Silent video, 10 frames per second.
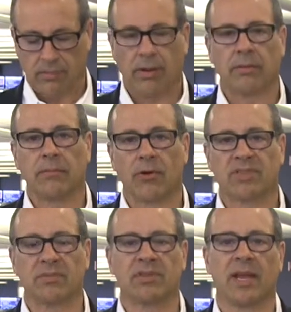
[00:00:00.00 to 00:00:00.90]
probably more
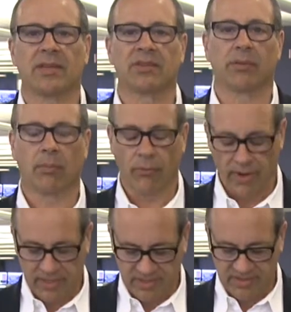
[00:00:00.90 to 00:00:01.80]
substantial to
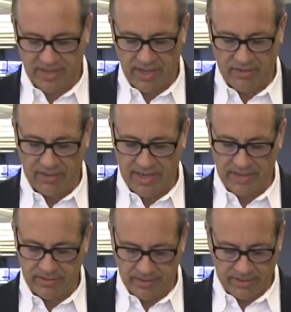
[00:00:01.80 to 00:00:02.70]
break us out of
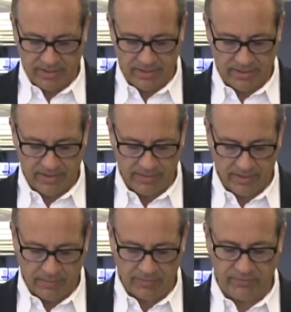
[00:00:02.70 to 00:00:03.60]
that. A
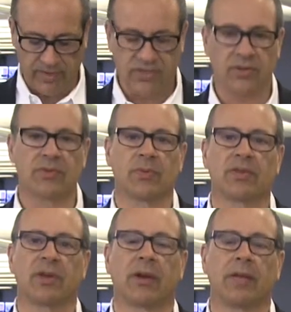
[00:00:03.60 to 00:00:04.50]
couple of issues
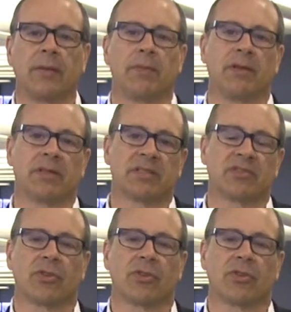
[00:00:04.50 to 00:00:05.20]
which are keeping this